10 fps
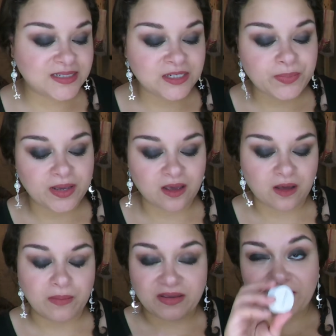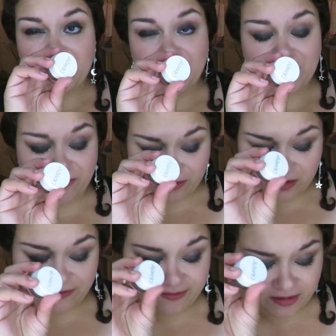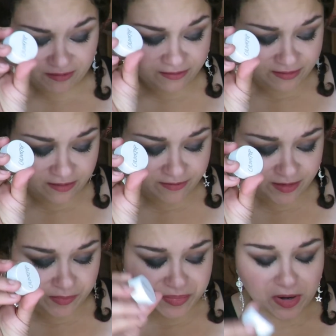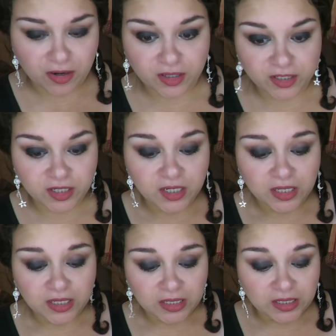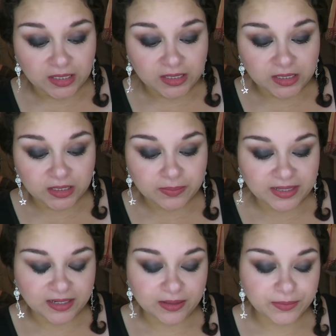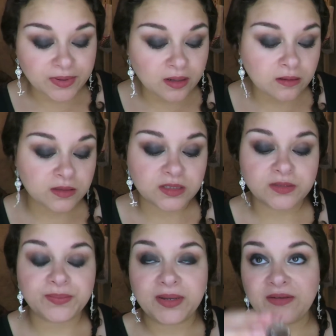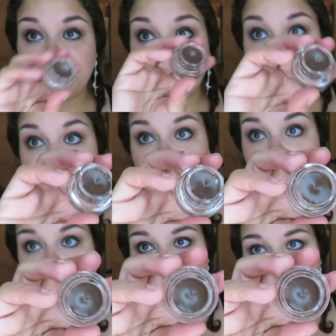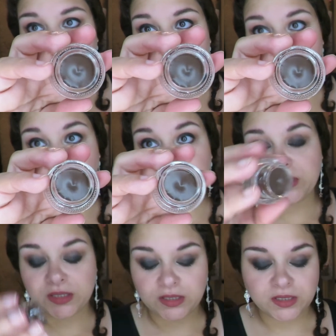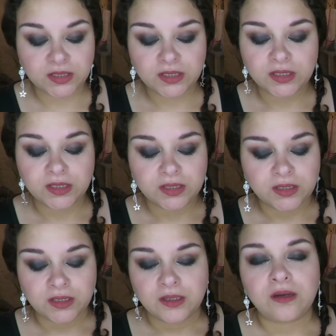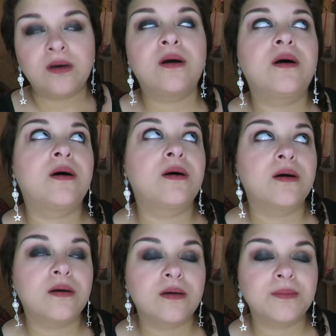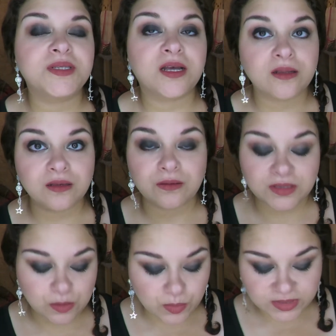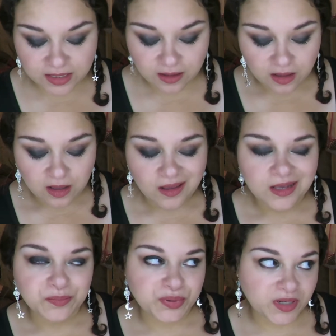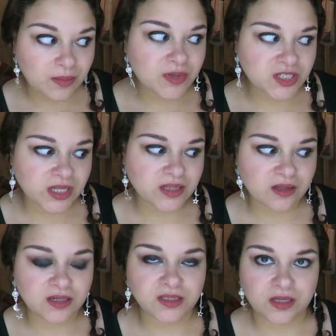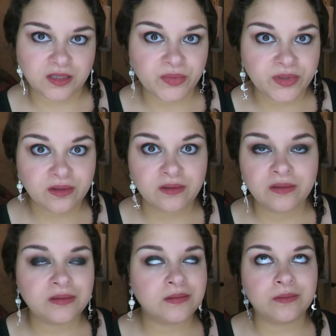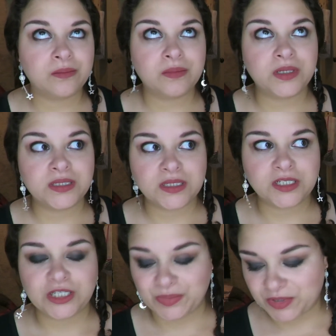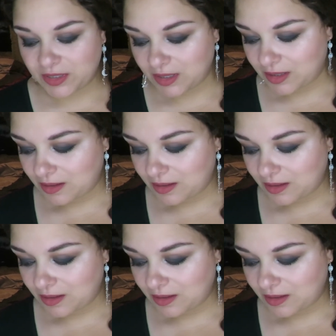I did pick up my favorite brow color in black and brown. This is my favorite. It ran out. I'm telling you, it's almost like pretty much like the Anastasia one, but it's like cheaper